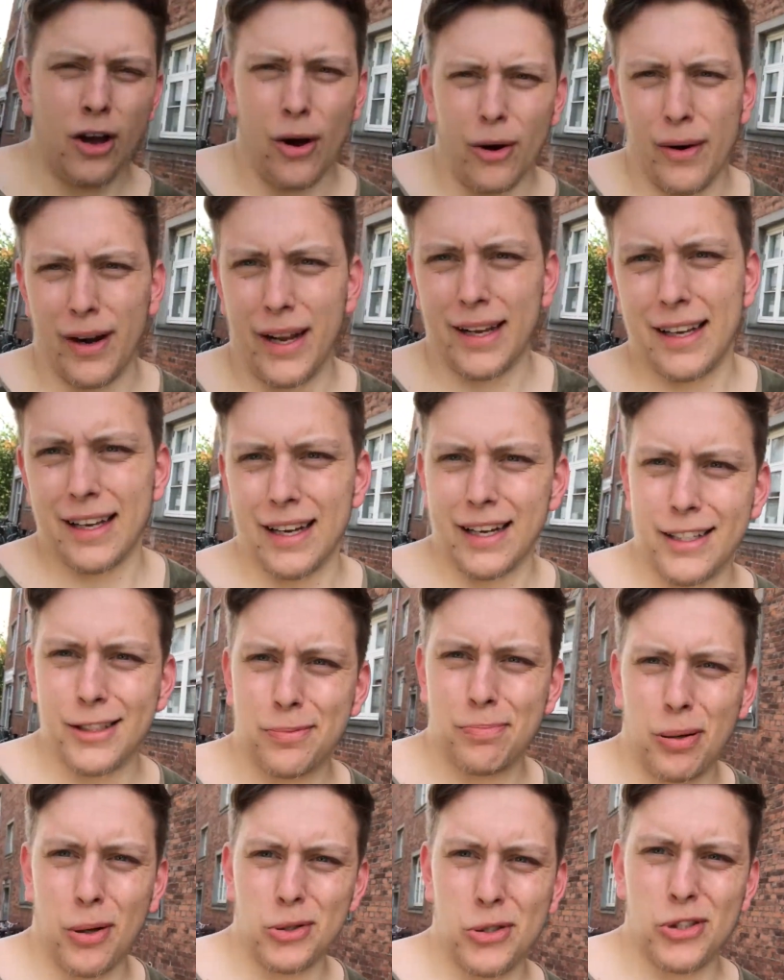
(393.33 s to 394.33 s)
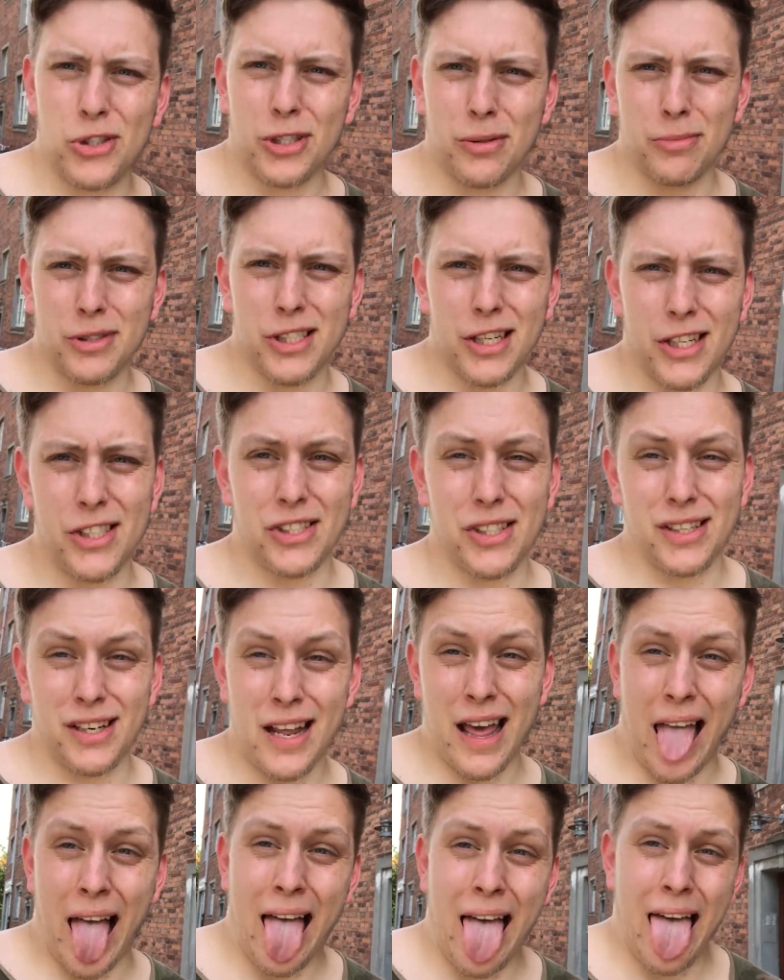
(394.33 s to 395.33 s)
Alright guys, post gym session,
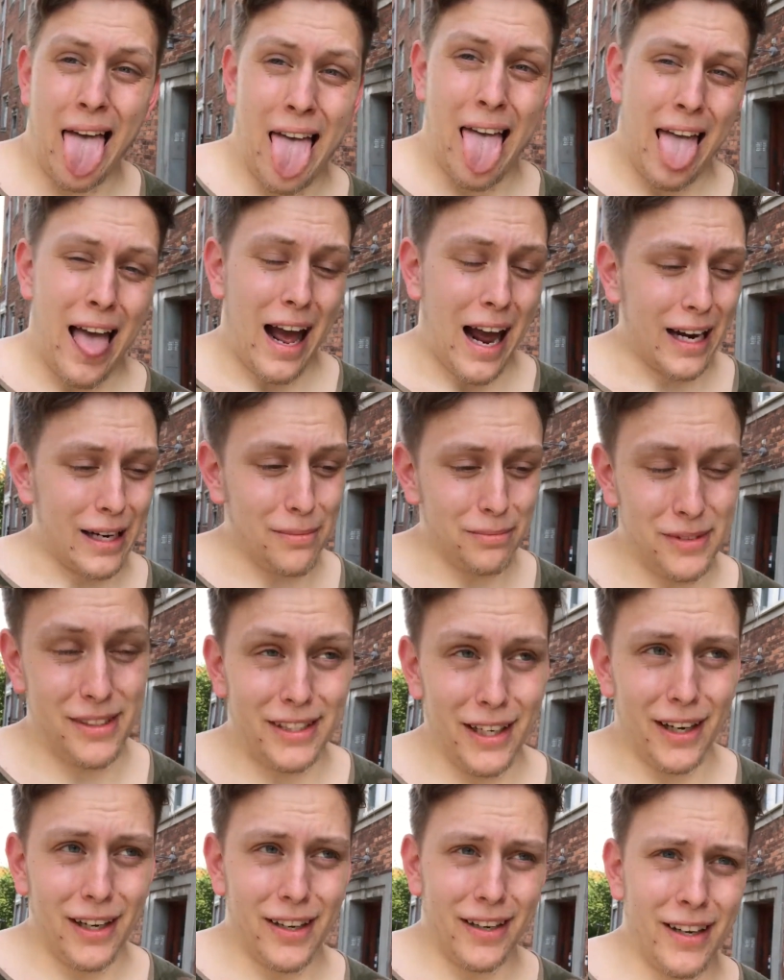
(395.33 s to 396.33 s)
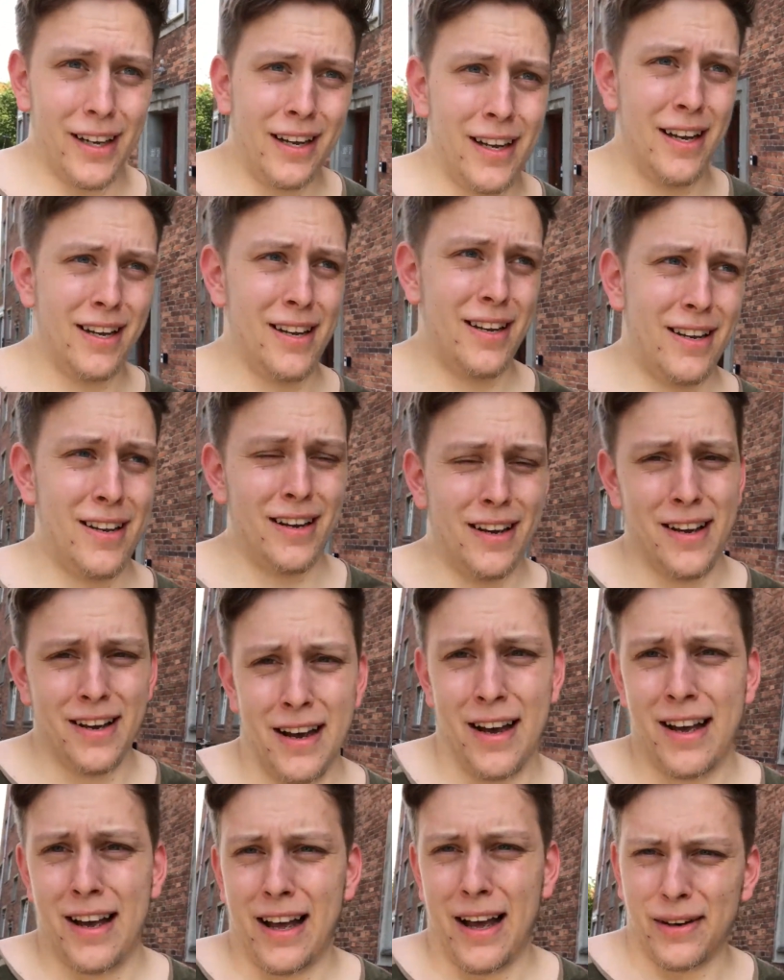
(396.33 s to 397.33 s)
I am done.
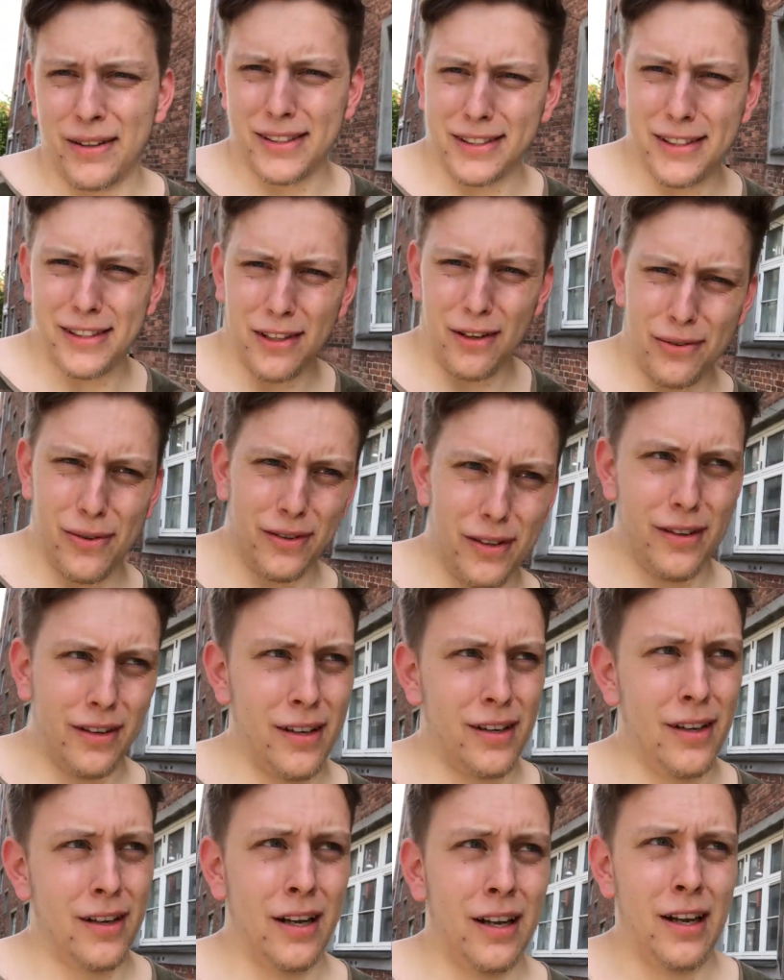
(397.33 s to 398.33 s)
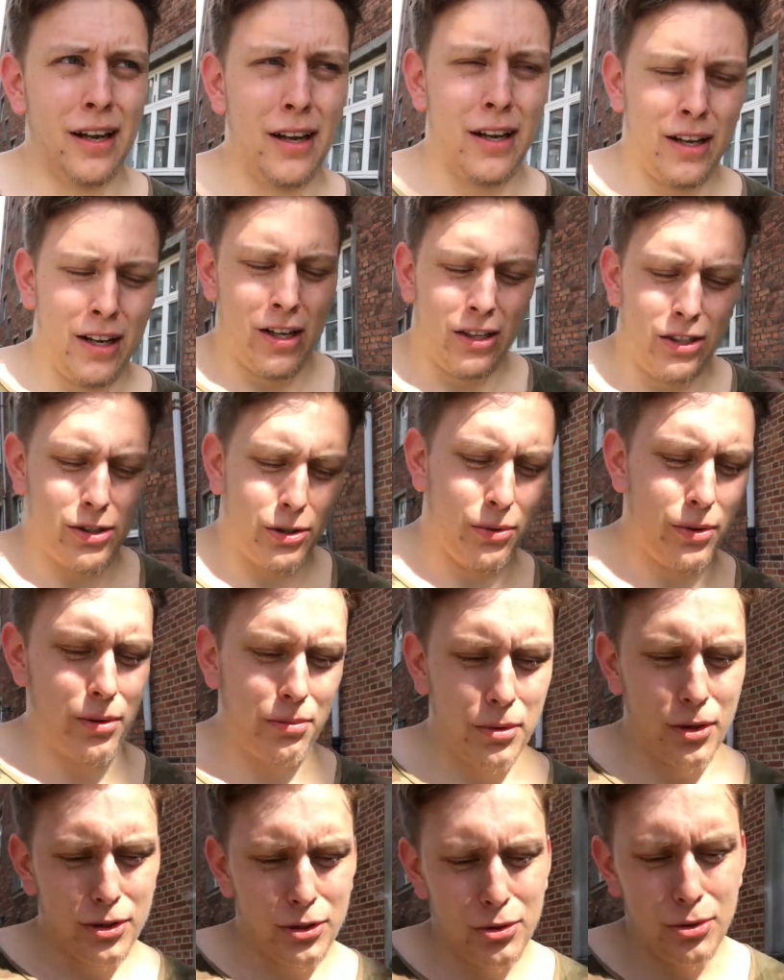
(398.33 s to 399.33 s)
That was a tough one. So what I'm
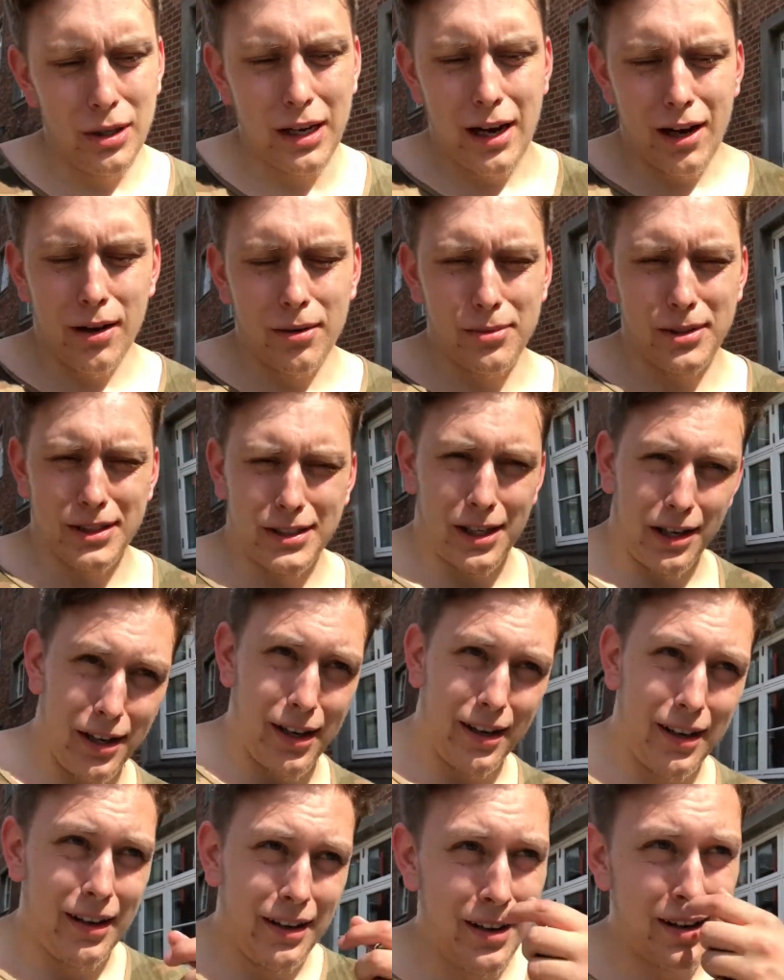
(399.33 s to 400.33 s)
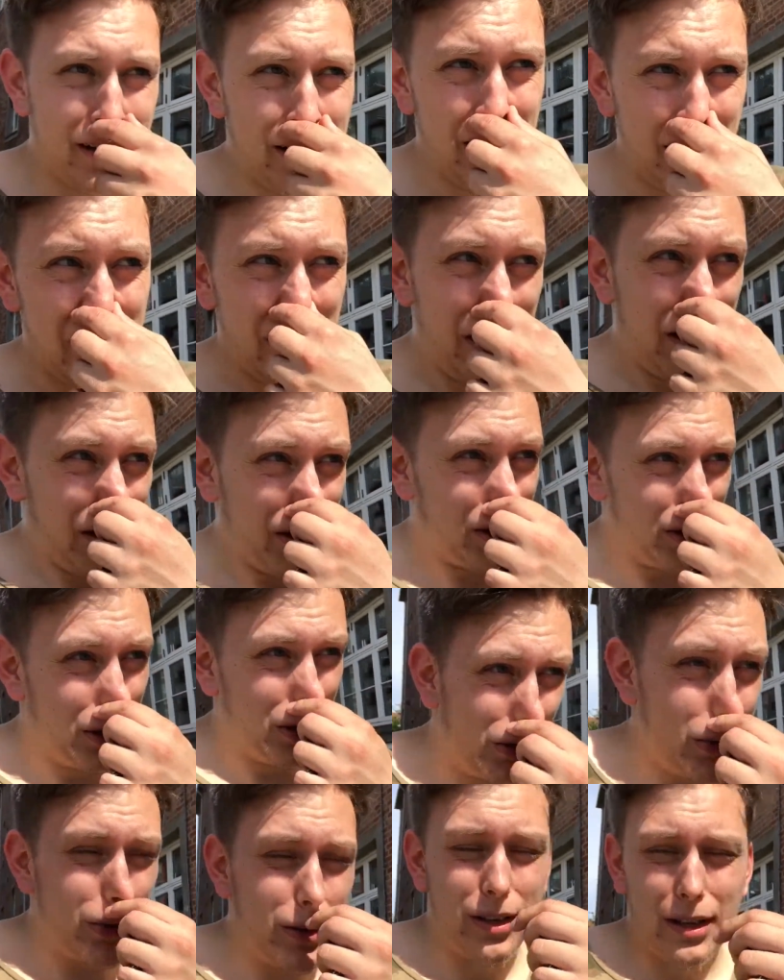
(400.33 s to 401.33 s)
gonna do now, I'm just gonna
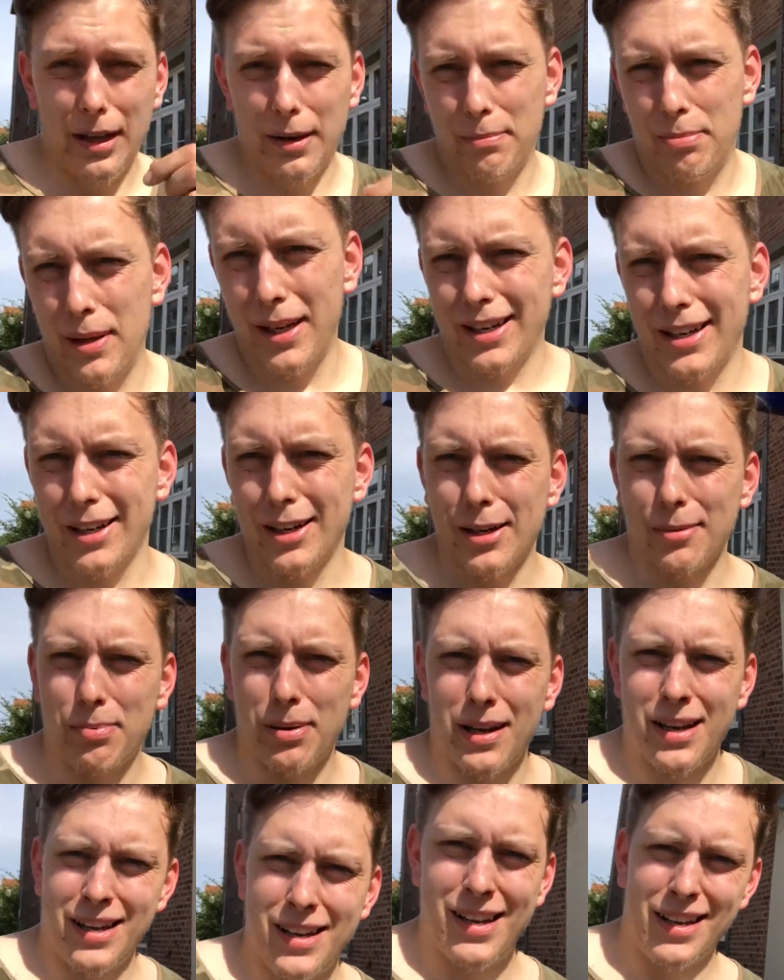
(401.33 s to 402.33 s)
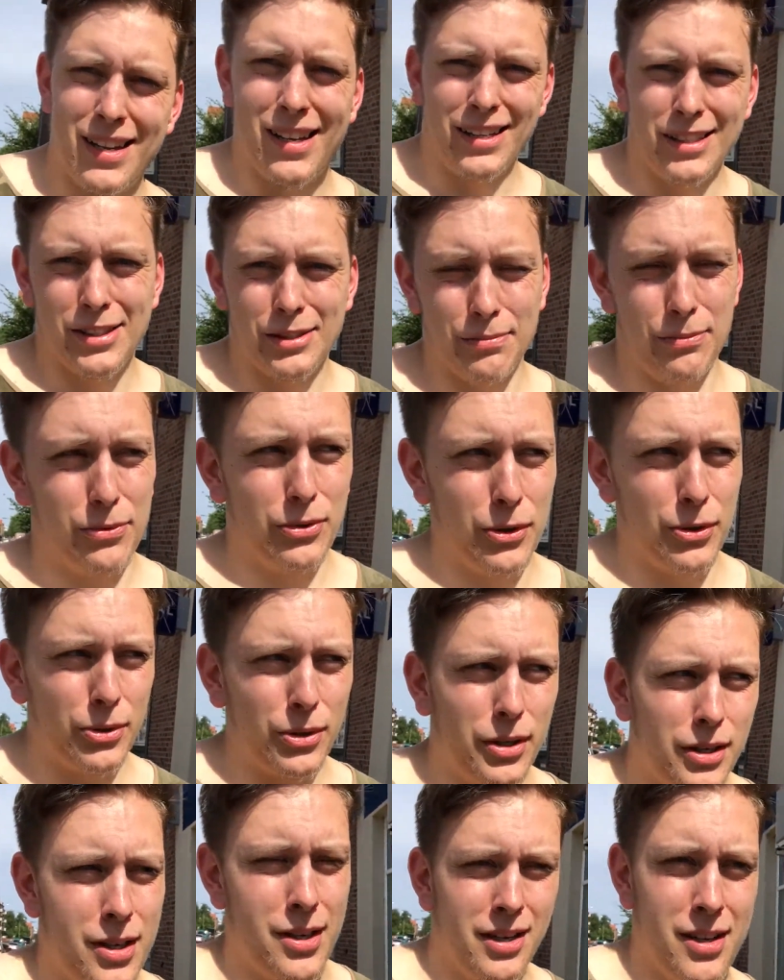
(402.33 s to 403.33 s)
go and pick up some
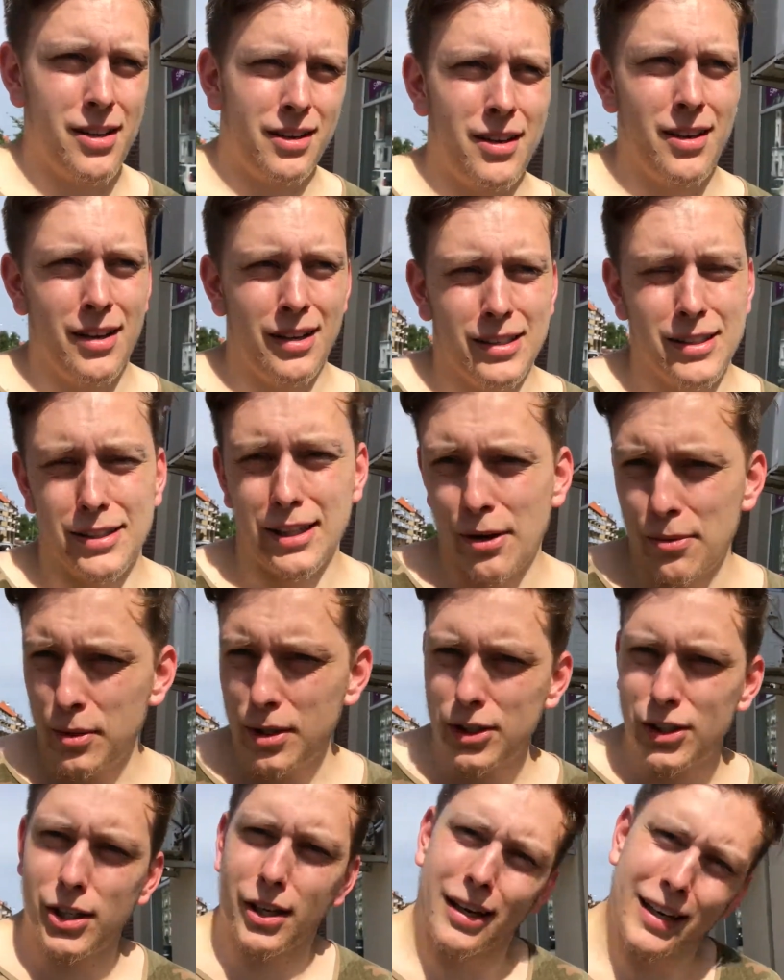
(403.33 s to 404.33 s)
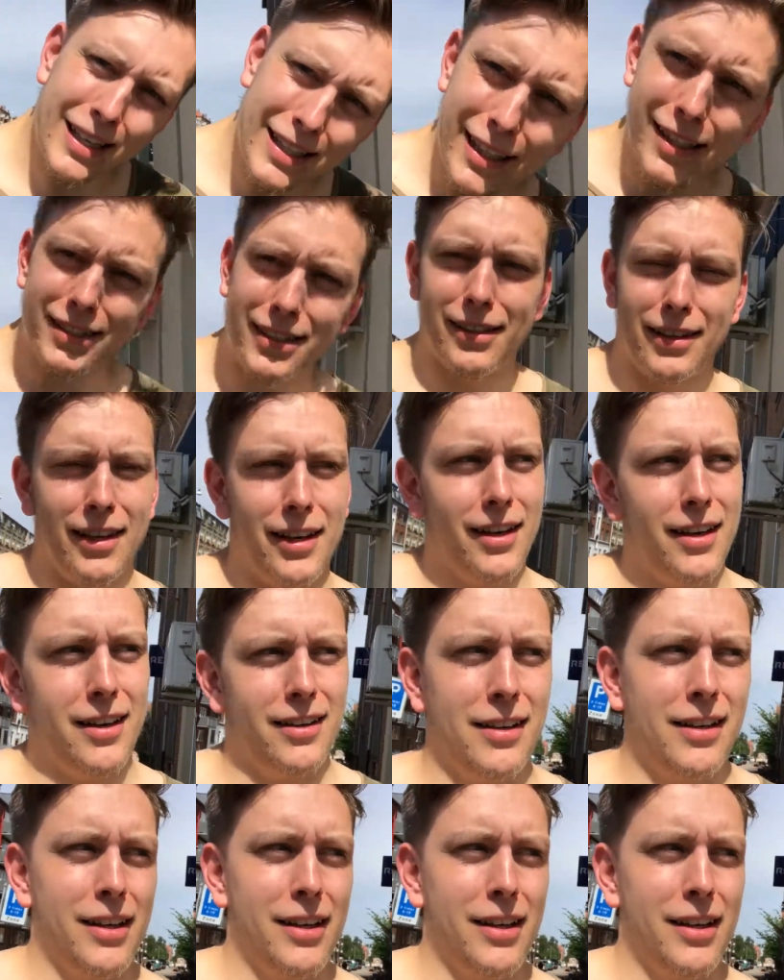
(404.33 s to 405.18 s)
food, sandwich, like yesterday,